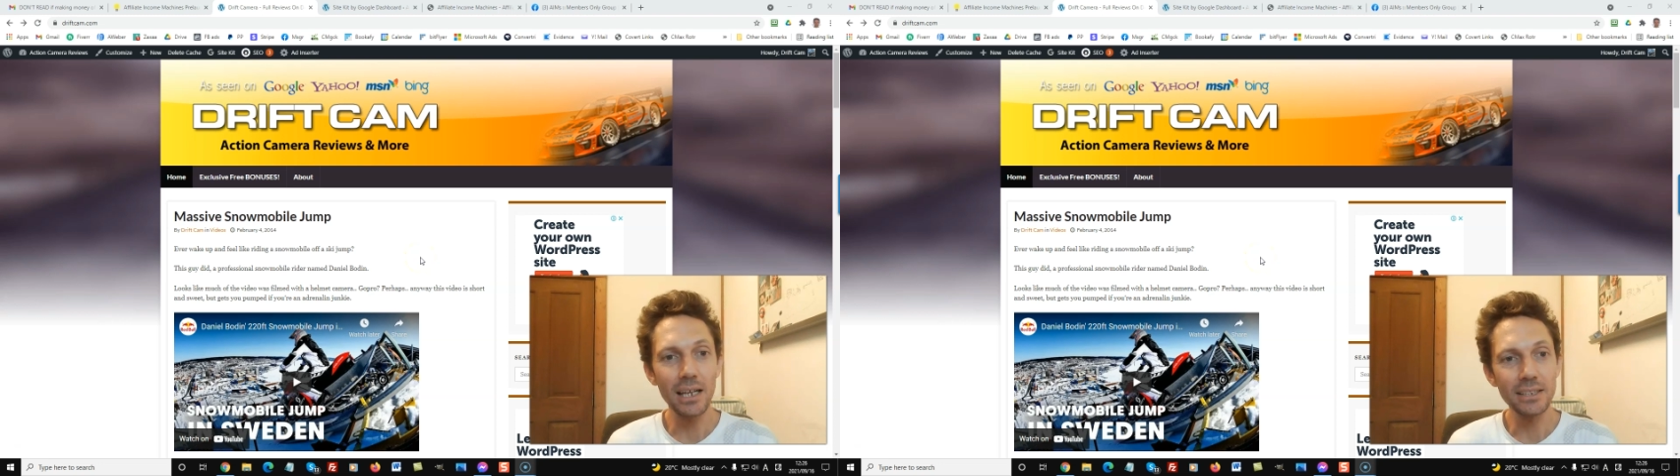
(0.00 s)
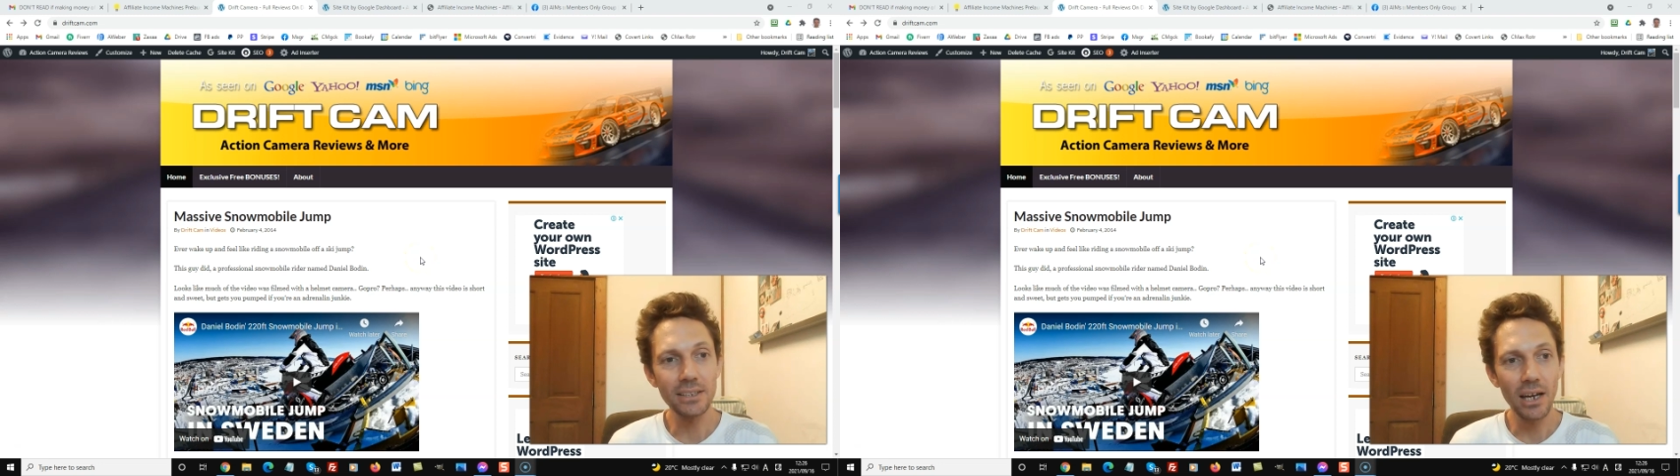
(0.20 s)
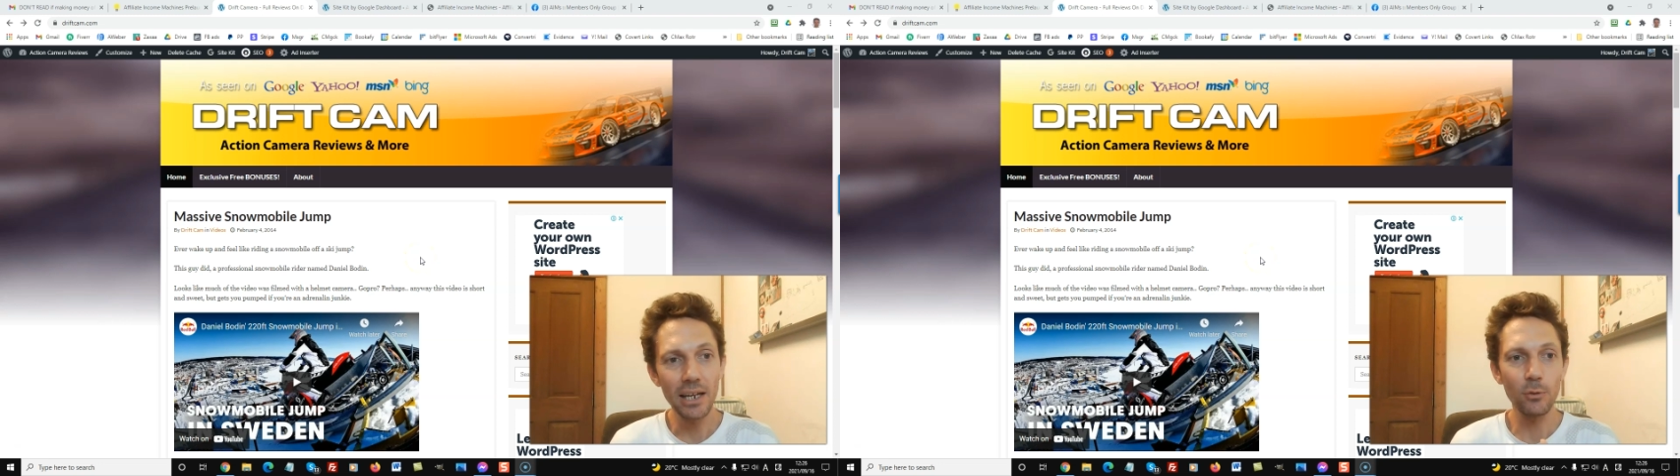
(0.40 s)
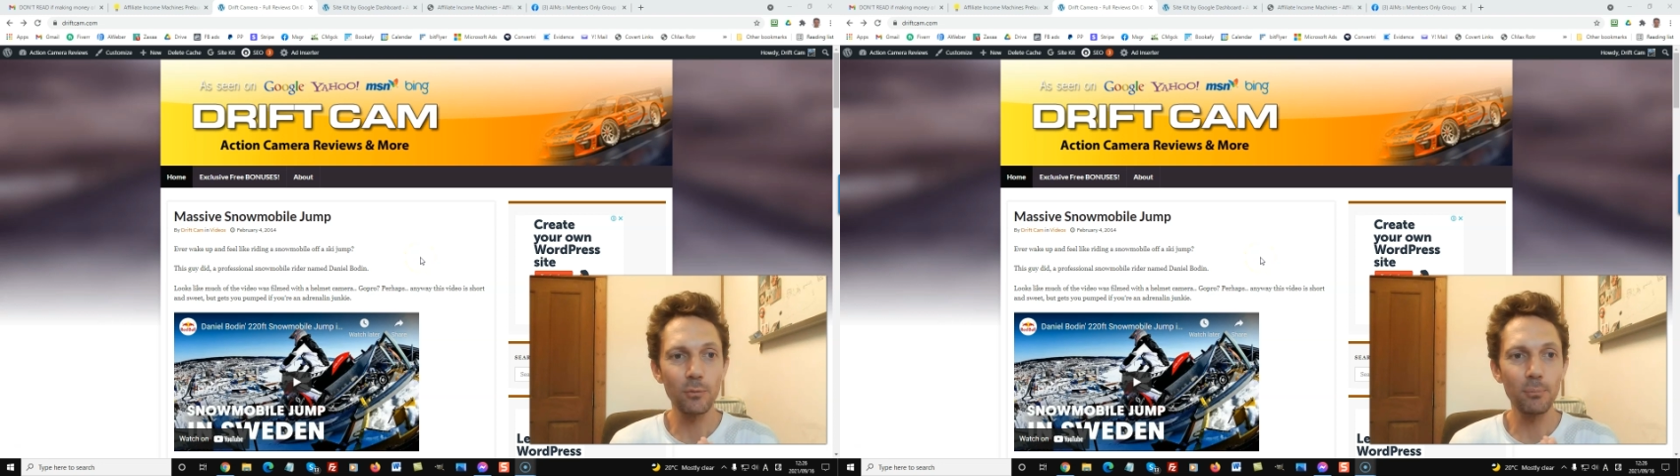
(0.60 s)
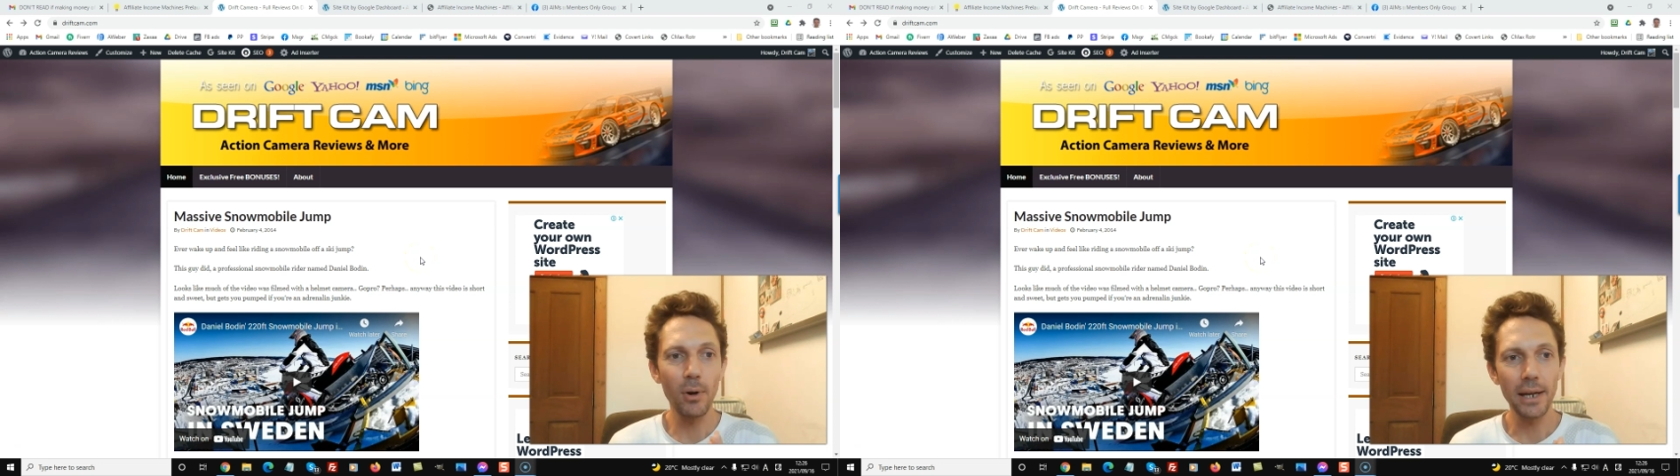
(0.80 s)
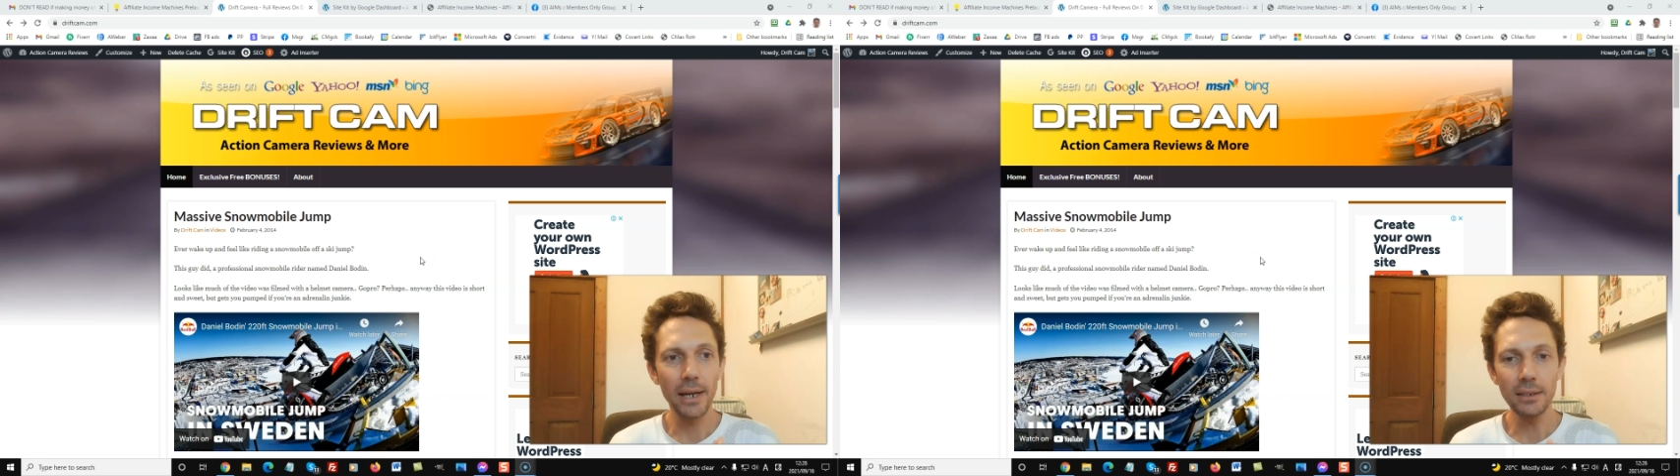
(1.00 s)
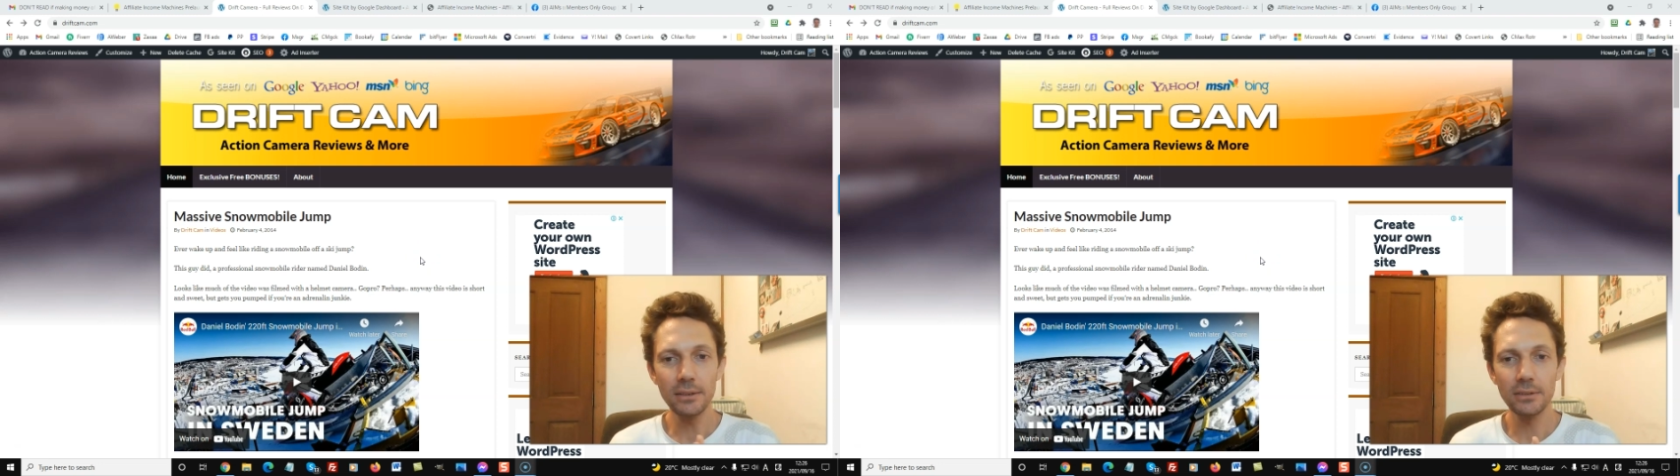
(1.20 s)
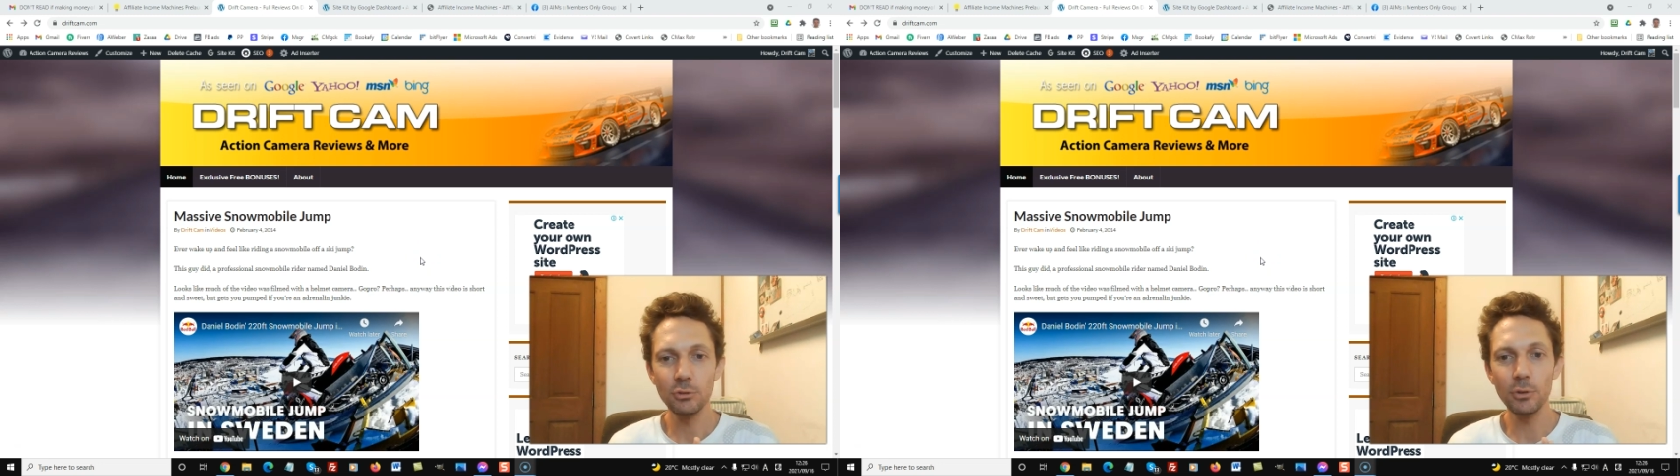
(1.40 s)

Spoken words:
a site of mine,